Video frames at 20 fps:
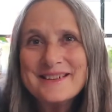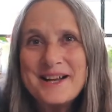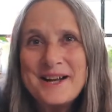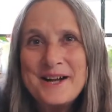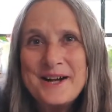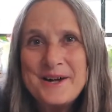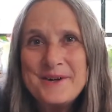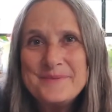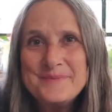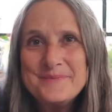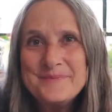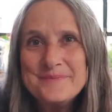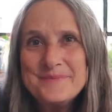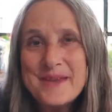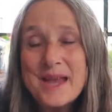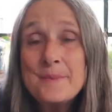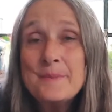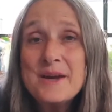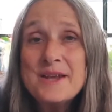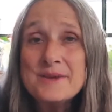um,
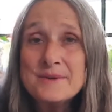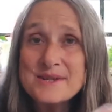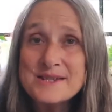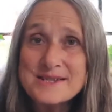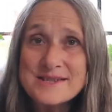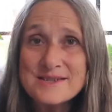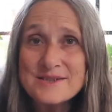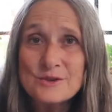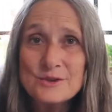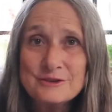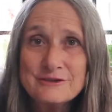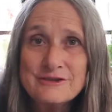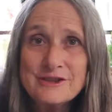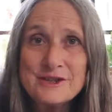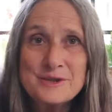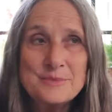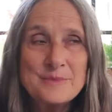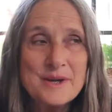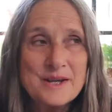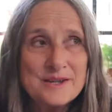and by the way, it's an old
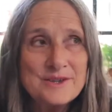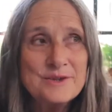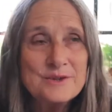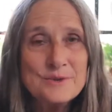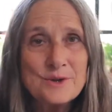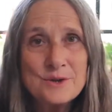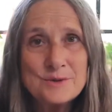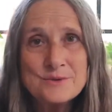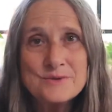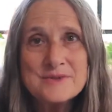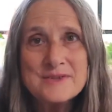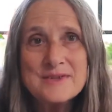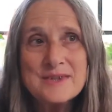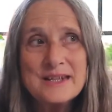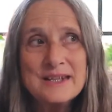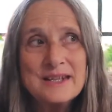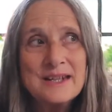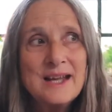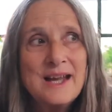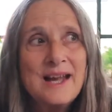friend of mine who owns
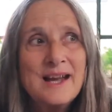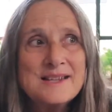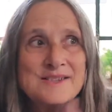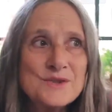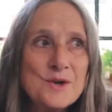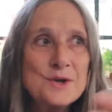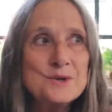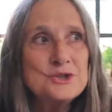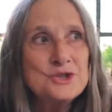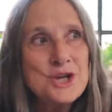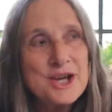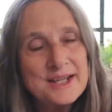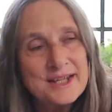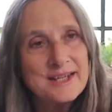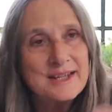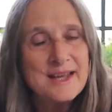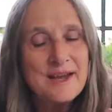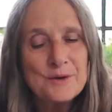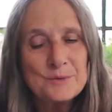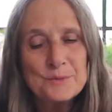it. So I was
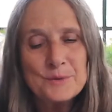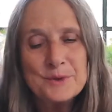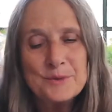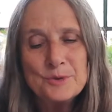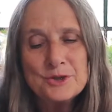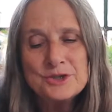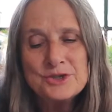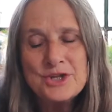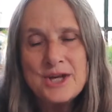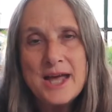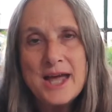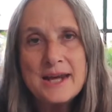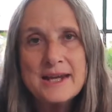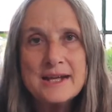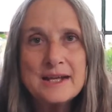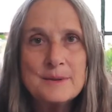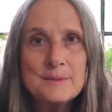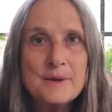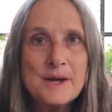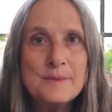checking out, and we were
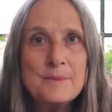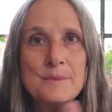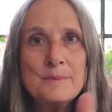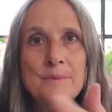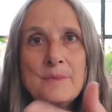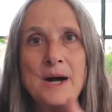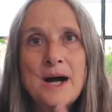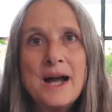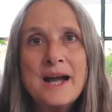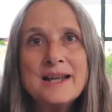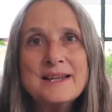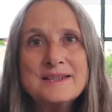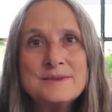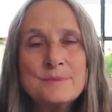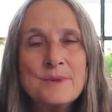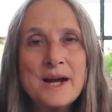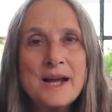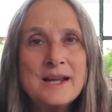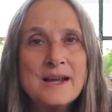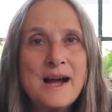chatting, and my mind,
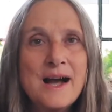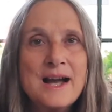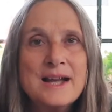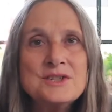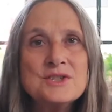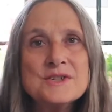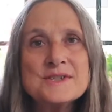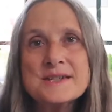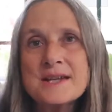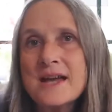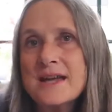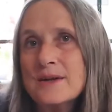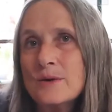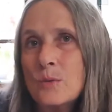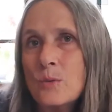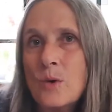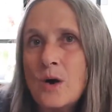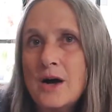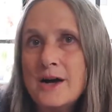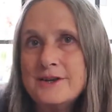my eye just kind
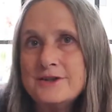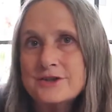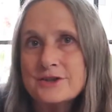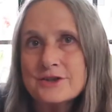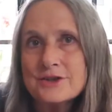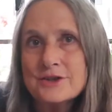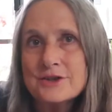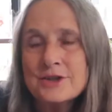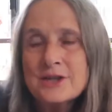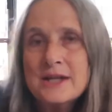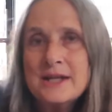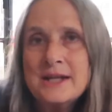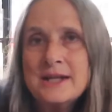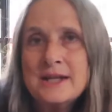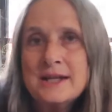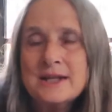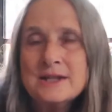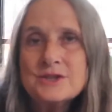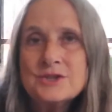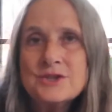of wandered
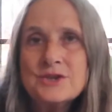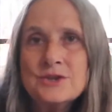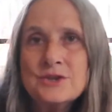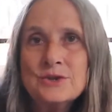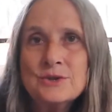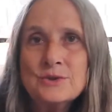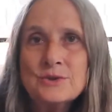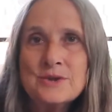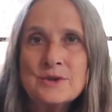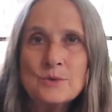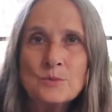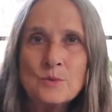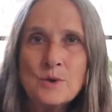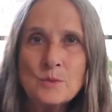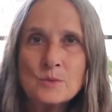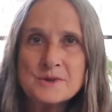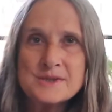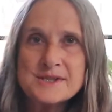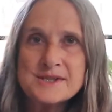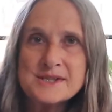to the,
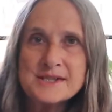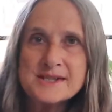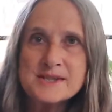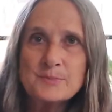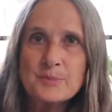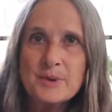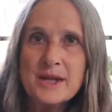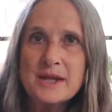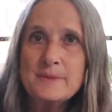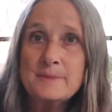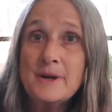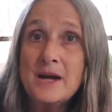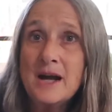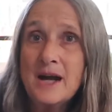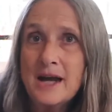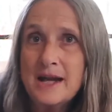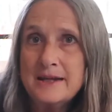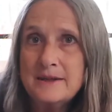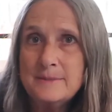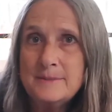what was displayed
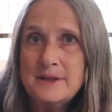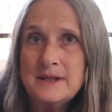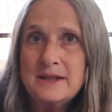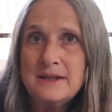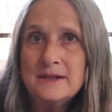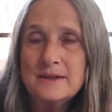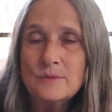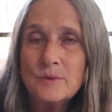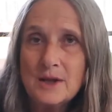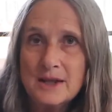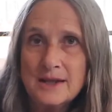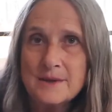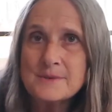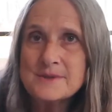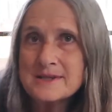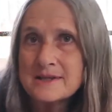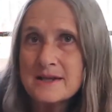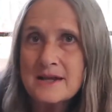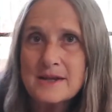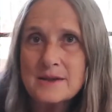behind me while I
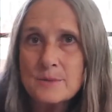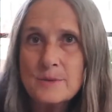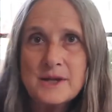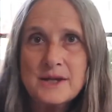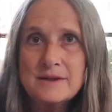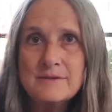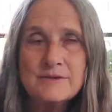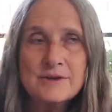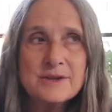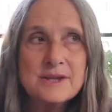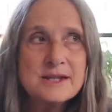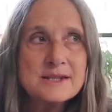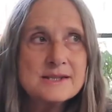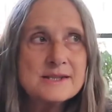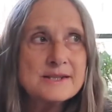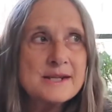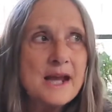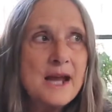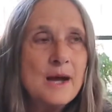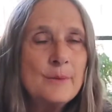was kind of waiting for
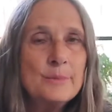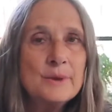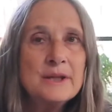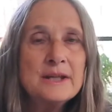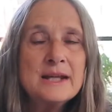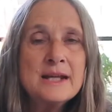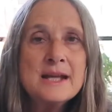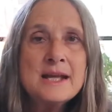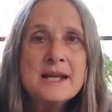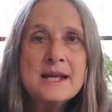things to happen.